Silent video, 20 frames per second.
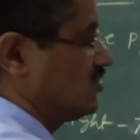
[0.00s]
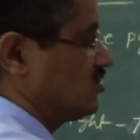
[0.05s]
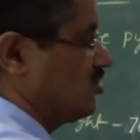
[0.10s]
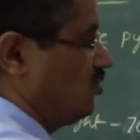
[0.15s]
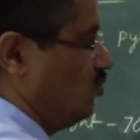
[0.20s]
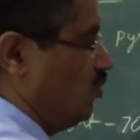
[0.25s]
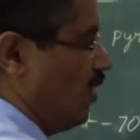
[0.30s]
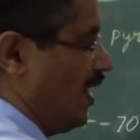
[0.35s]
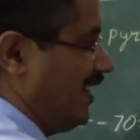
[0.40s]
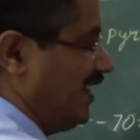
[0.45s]

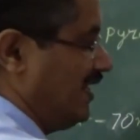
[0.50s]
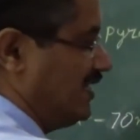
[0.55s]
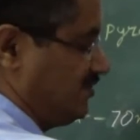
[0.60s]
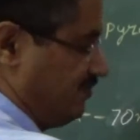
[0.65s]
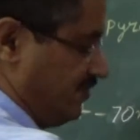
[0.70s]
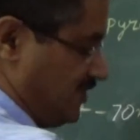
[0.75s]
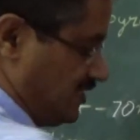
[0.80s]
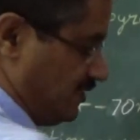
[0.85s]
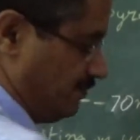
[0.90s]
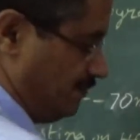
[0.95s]
So one is
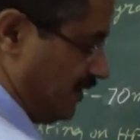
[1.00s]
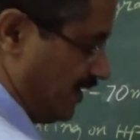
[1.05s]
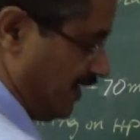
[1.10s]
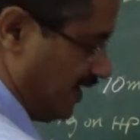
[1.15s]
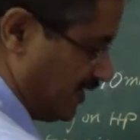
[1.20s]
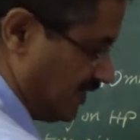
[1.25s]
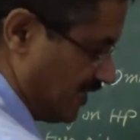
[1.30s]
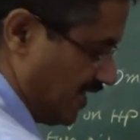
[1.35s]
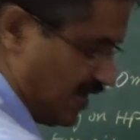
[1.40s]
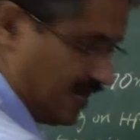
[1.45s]
visible
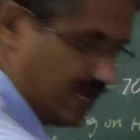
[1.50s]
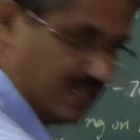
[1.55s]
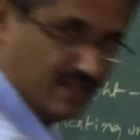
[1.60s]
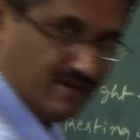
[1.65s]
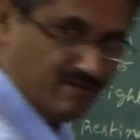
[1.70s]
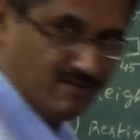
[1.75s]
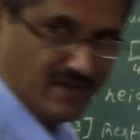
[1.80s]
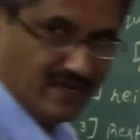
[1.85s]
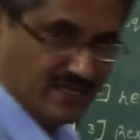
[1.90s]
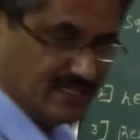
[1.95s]
and the
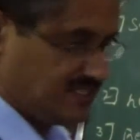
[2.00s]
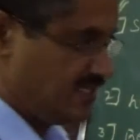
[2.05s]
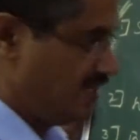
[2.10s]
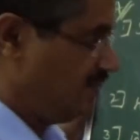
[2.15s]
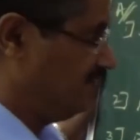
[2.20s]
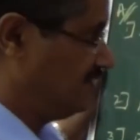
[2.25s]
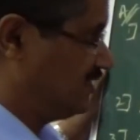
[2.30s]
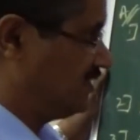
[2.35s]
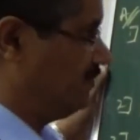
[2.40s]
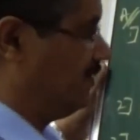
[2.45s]
another one is
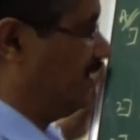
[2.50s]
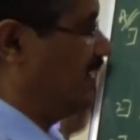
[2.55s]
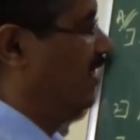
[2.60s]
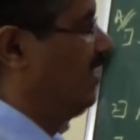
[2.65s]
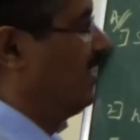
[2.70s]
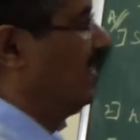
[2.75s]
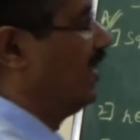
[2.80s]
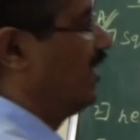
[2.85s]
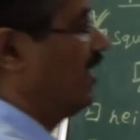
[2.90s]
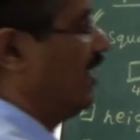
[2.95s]
invisible.
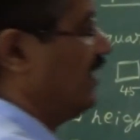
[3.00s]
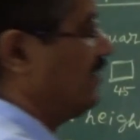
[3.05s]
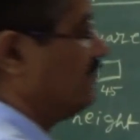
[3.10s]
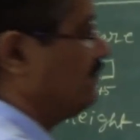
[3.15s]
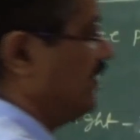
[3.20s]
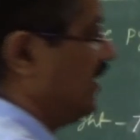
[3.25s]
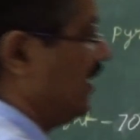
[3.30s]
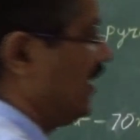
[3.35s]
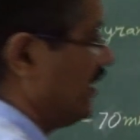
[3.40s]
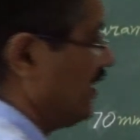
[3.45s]
Let
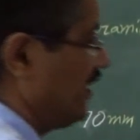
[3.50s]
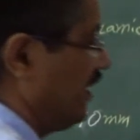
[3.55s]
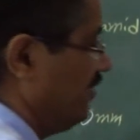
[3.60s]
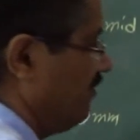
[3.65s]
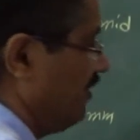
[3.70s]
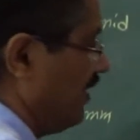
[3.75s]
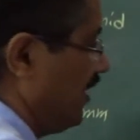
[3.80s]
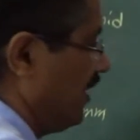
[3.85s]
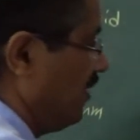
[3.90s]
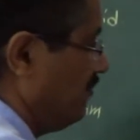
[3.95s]
me
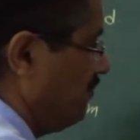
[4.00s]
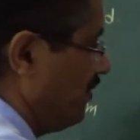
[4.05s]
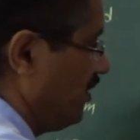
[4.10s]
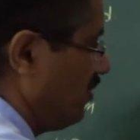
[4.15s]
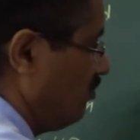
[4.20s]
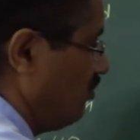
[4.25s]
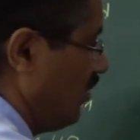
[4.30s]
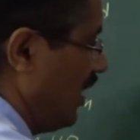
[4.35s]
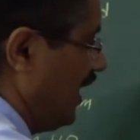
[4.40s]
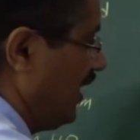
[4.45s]
give a
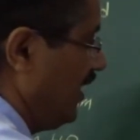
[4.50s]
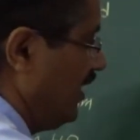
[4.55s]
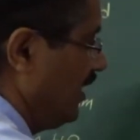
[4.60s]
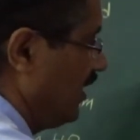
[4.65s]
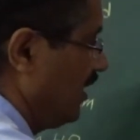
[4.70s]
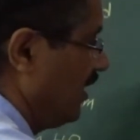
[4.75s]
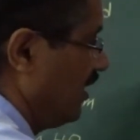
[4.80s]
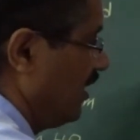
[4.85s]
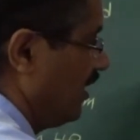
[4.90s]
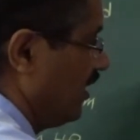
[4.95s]
number
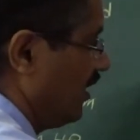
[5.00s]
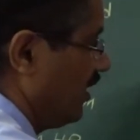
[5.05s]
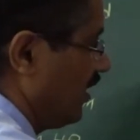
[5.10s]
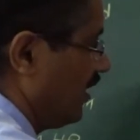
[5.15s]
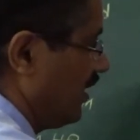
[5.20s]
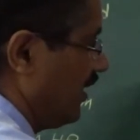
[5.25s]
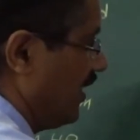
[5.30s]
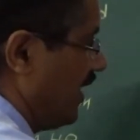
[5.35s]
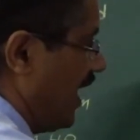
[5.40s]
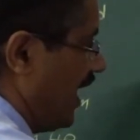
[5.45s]
1
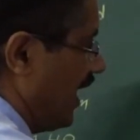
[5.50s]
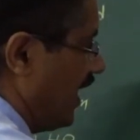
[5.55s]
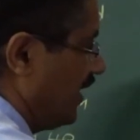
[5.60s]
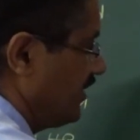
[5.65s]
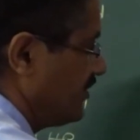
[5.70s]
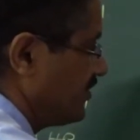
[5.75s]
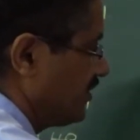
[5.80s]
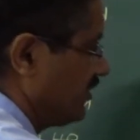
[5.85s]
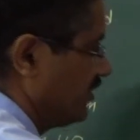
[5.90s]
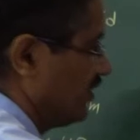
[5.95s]

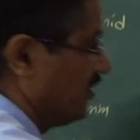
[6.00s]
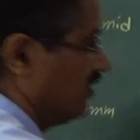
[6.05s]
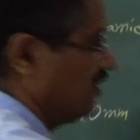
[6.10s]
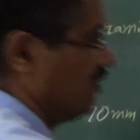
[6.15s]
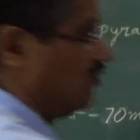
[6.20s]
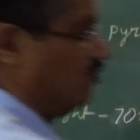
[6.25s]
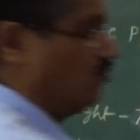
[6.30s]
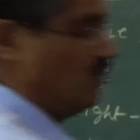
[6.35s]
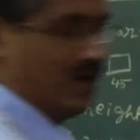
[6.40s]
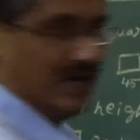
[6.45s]

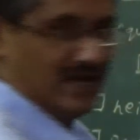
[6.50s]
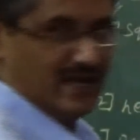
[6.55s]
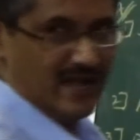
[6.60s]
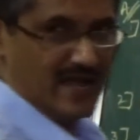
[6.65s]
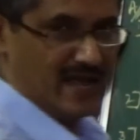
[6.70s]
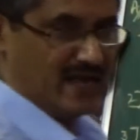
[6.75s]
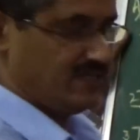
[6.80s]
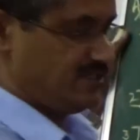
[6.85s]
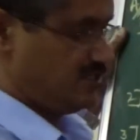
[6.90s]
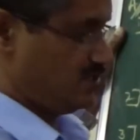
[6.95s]

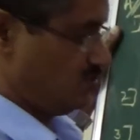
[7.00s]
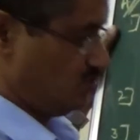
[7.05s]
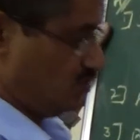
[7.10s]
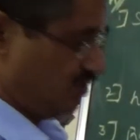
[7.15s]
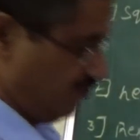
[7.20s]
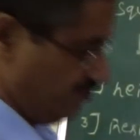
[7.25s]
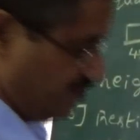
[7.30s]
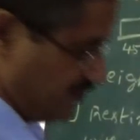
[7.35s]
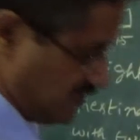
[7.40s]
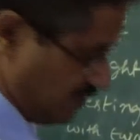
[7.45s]
dash to
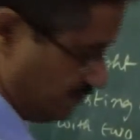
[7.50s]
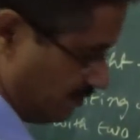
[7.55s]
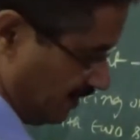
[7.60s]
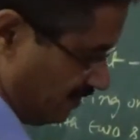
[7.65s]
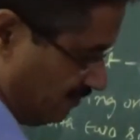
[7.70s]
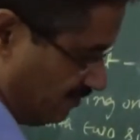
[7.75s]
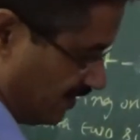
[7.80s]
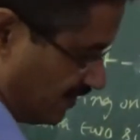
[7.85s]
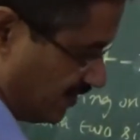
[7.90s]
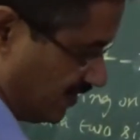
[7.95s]
the visible
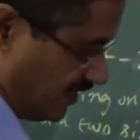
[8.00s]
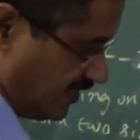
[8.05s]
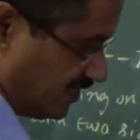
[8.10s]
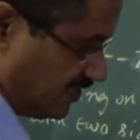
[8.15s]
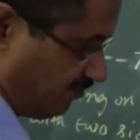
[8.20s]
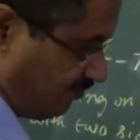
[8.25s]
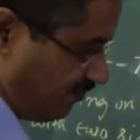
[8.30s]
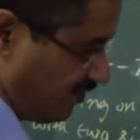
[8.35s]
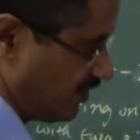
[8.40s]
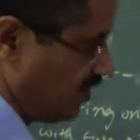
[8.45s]
one, that
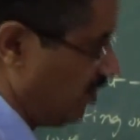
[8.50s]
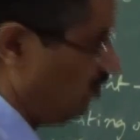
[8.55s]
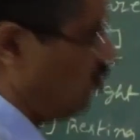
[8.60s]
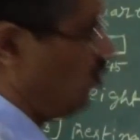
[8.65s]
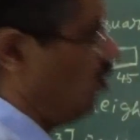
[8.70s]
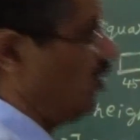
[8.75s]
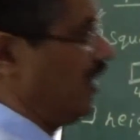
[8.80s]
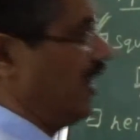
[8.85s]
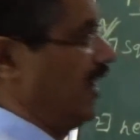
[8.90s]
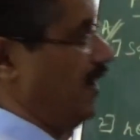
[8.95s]
is for the
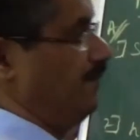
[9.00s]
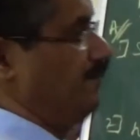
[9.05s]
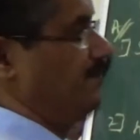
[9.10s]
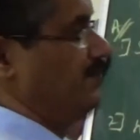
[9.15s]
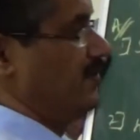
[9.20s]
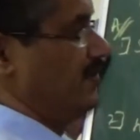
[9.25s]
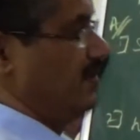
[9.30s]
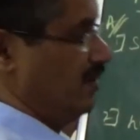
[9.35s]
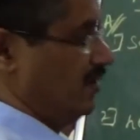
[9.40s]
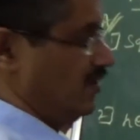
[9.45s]
OA.
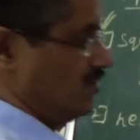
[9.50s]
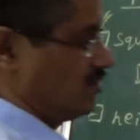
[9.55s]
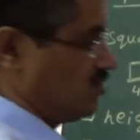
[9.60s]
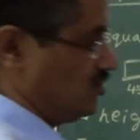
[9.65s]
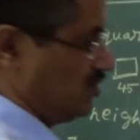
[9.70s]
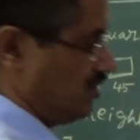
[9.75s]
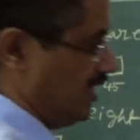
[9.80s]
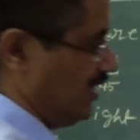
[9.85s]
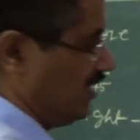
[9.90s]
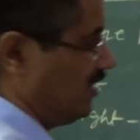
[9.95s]

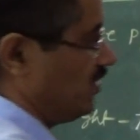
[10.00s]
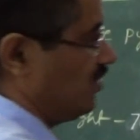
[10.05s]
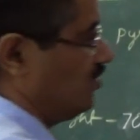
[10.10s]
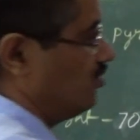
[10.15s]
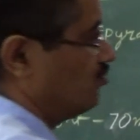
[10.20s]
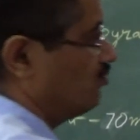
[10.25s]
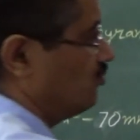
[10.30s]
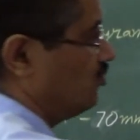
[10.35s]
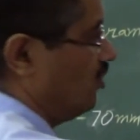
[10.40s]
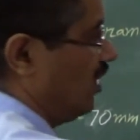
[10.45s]
So then
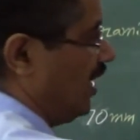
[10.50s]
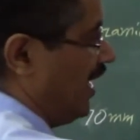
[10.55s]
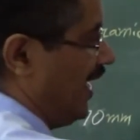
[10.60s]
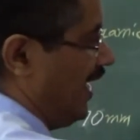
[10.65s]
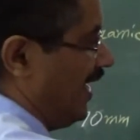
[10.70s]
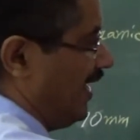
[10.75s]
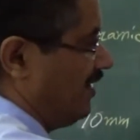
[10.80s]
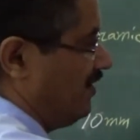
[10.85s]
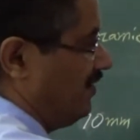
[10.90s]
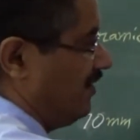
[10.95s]
you move
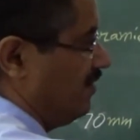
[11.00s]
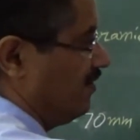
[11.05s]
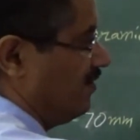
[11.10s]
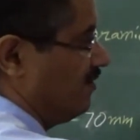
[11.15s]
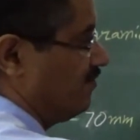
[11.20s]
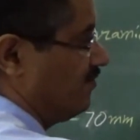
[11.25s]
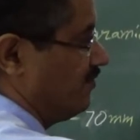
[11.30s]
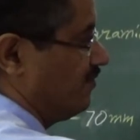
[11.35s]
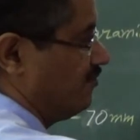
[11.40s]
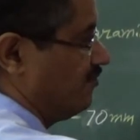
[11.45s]

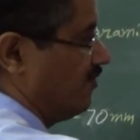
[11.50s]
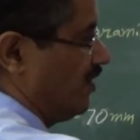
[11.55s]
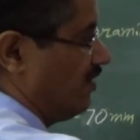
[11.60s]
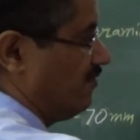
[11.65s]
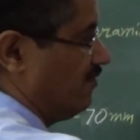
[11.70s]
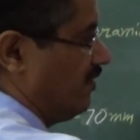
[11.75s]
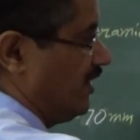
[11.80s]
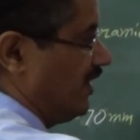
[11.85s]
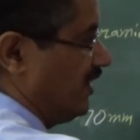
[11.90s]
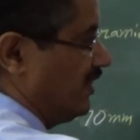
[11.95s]
ahead
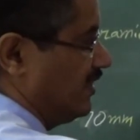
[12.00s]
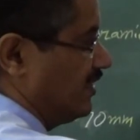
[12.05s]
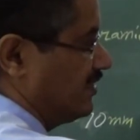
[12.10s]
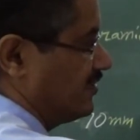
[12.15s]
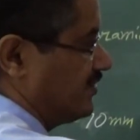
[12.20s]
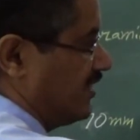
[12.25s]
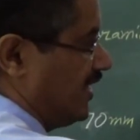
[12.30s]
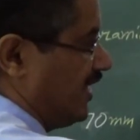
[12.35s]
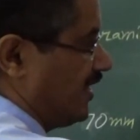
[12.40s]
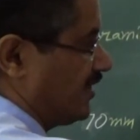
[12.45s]
forward in
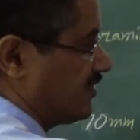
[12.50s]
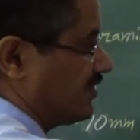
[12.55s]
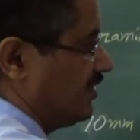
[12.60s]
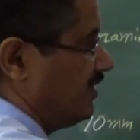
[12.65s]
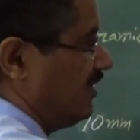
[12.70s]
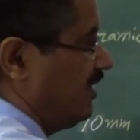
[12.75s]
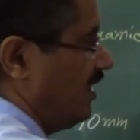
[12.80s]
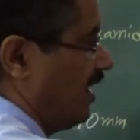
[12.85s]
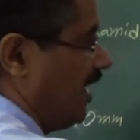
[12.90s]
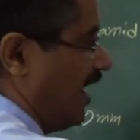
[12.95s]
this direction.
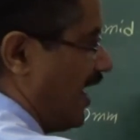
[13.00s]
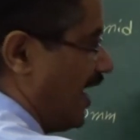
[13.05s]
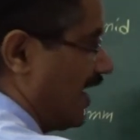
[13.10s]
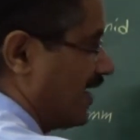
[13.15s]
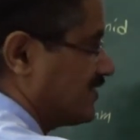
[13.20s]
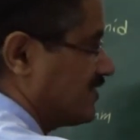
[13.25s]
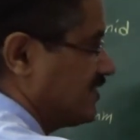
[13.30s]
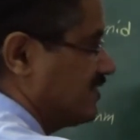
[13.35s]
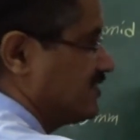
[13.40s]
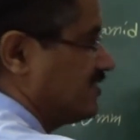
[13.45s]

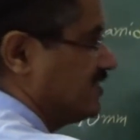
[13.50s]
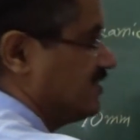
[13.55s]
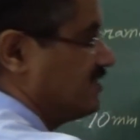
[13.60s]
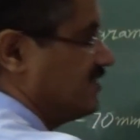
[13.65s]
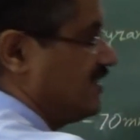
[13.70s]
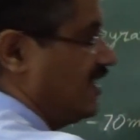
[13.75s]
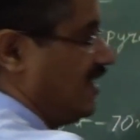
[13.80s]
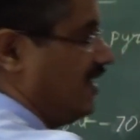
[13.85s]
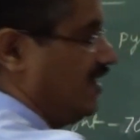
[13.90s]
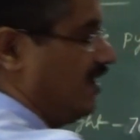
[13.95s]
Axis is
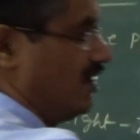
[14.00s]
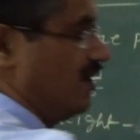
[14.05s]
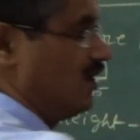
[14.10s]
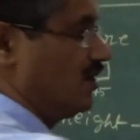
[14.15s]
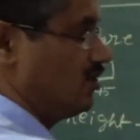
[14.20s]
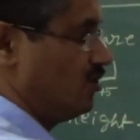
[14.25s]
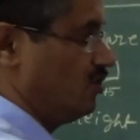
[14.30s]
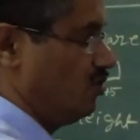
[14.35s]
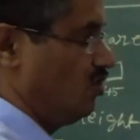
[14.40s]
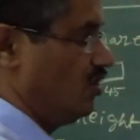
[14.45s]

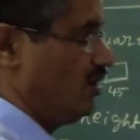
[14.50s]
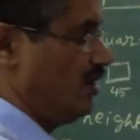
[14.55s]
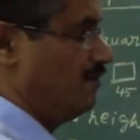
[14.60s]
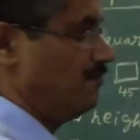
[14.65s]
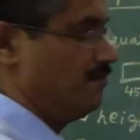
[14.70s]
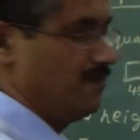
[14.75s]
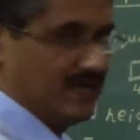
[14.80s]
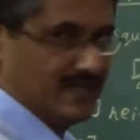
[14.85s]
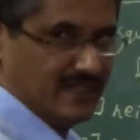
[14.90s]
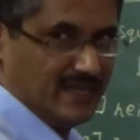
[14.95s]
there, don't
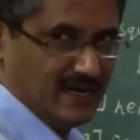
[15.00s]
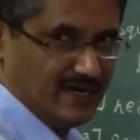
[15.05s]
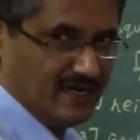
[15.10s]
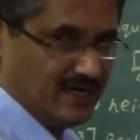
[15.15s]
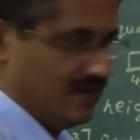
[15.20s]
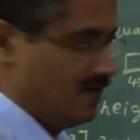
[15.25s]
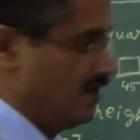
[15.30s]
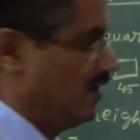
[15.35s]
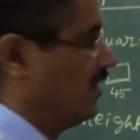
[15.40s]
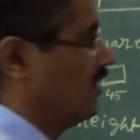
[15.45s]
number
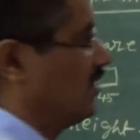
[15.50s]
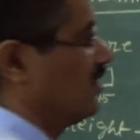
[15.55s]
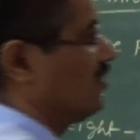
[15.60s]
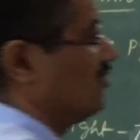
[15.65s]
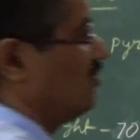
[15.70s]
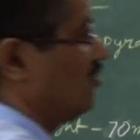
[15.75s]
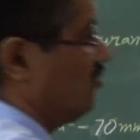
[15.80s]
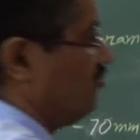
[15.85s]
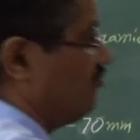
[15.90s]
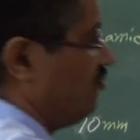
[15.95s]
that.
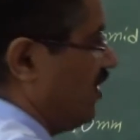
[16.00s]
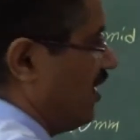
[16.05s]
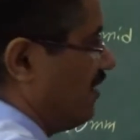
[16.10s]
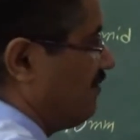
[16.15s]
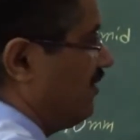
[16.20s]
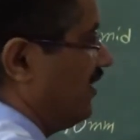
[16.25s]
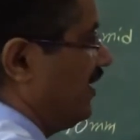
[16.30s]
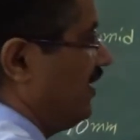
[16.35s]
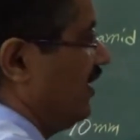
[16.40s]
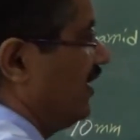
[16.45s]
Go
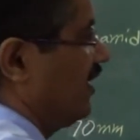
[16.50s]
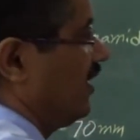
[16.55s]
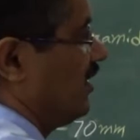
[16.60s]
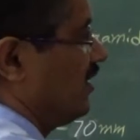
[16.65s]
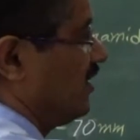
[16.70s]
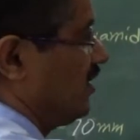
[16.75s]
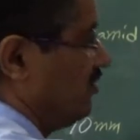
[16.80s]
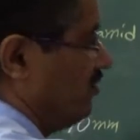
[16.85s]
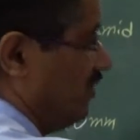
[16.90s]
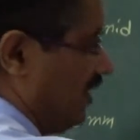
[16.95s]

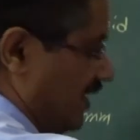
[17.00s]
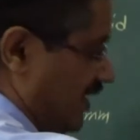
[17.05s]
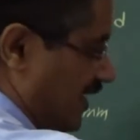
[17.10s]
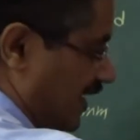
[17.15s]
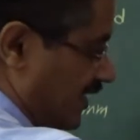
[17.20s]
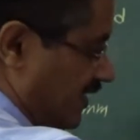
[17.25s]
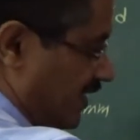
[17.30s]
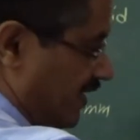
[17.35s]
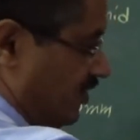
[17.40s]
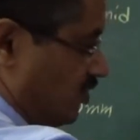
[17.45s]
forward, you will
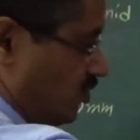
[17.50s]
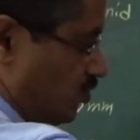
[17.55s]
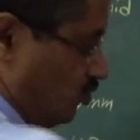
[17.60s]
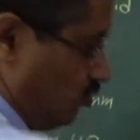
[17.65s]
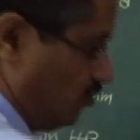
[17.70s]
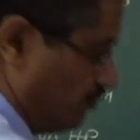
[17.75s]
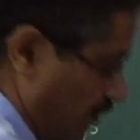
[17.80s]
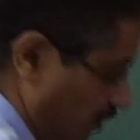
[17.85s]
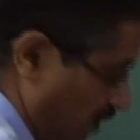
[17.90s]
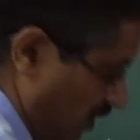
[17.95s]
get
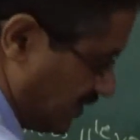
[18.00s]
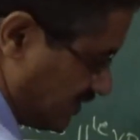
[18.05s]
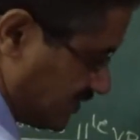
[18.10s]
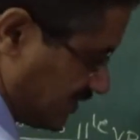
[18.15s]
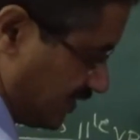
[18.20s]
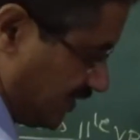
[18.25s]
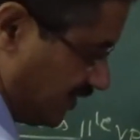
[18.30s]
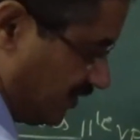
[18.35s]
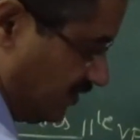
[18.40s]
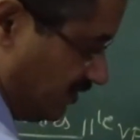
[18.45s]
2 points
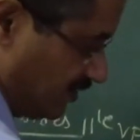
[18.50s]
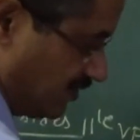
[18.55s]
here,